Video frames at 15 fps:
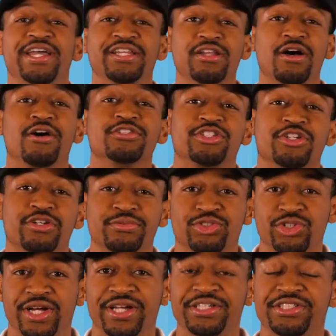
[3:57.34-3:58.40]
A long-term
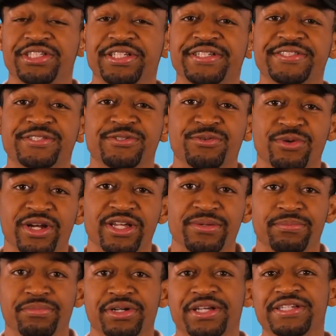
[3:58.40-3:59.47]
strategy is
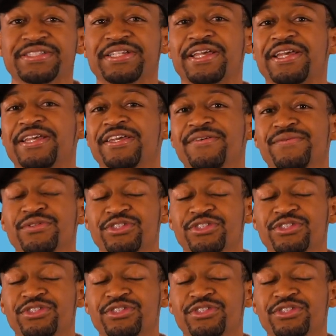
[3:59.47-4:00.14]
great because it can give